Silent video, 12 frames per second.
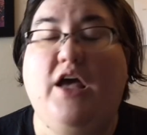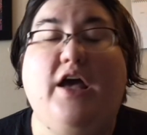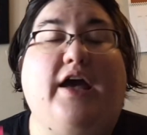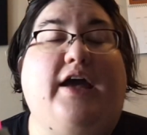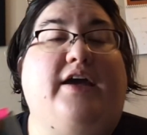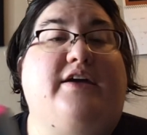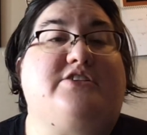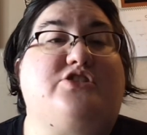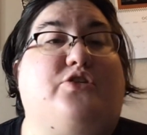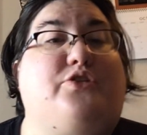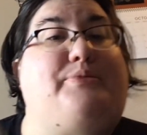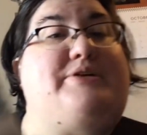And
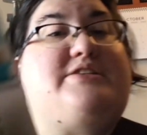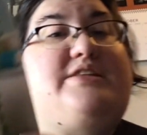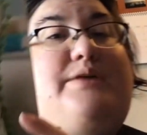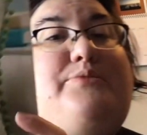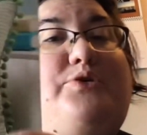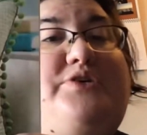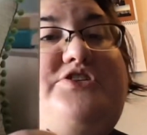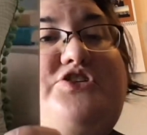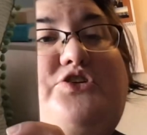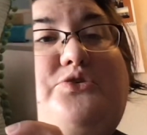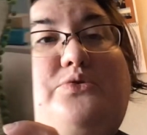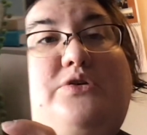so the piece that I'm going to
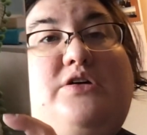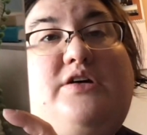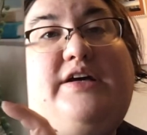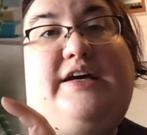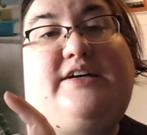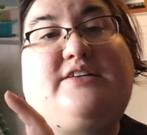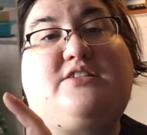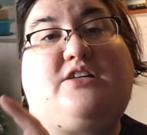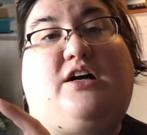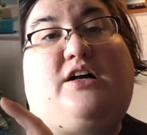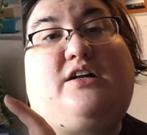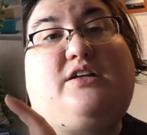do is
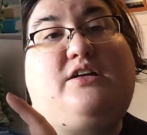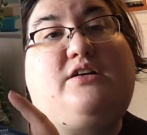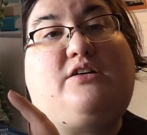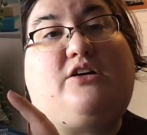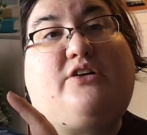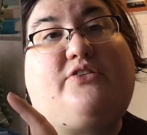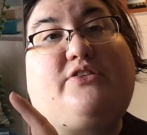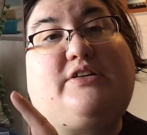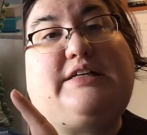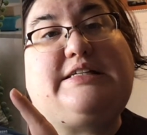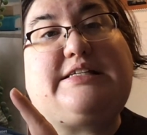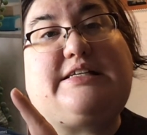called, or
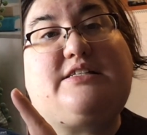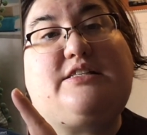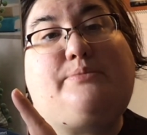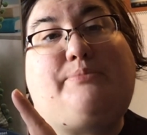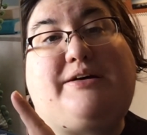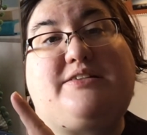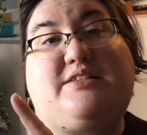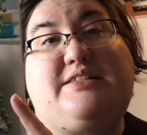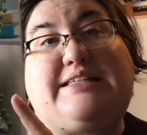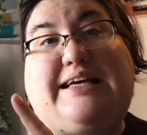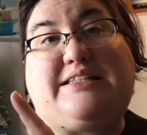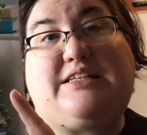it says, The Best Is
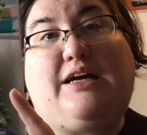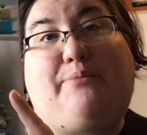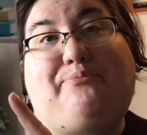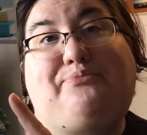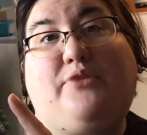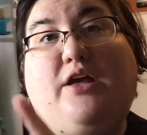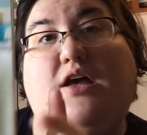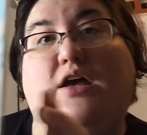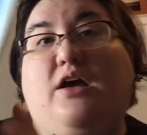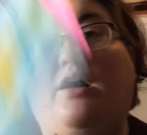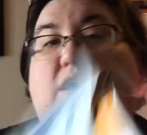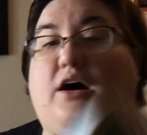Yet to
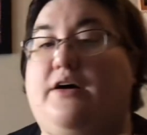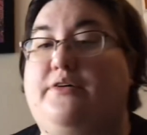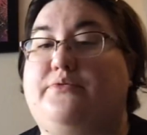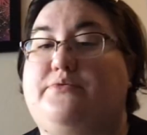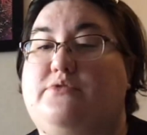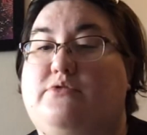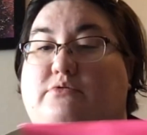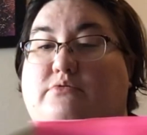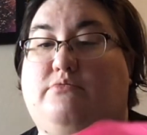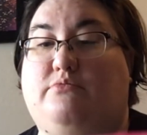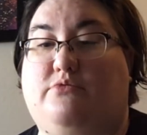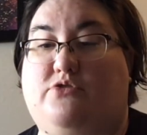Come.
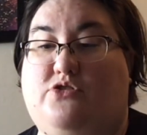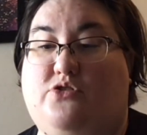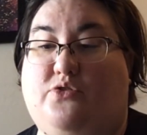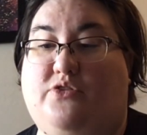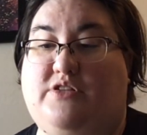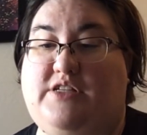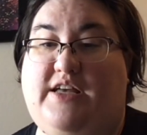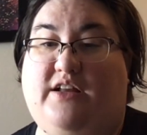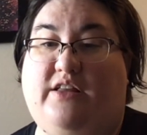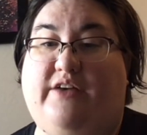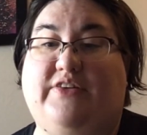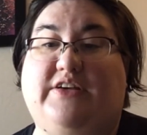So the title
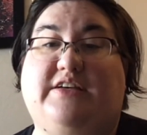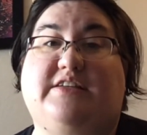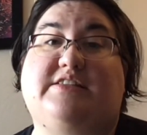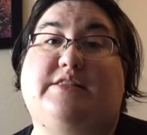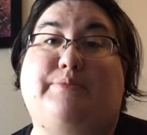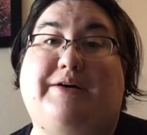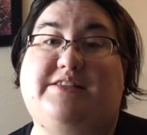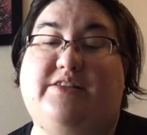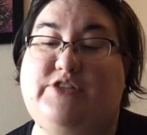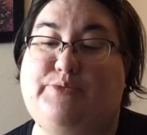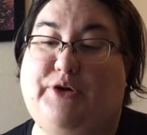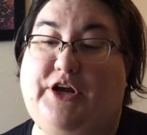of it is The Best of
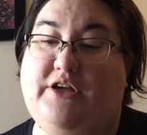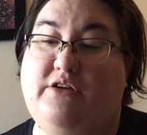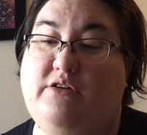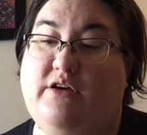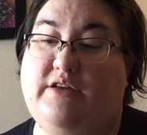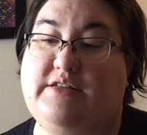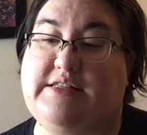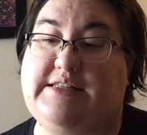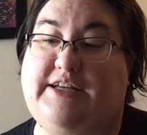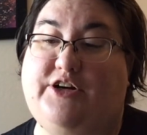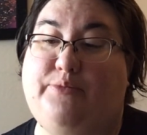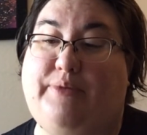Spring,
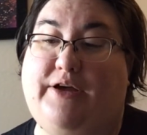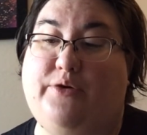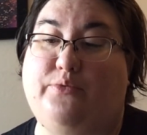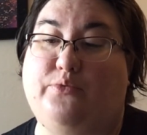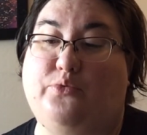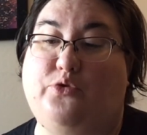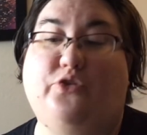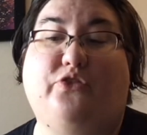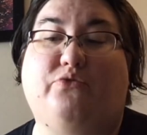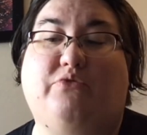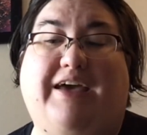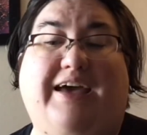designer by Ruth
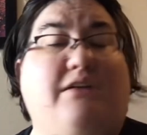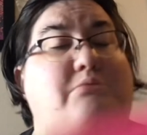K.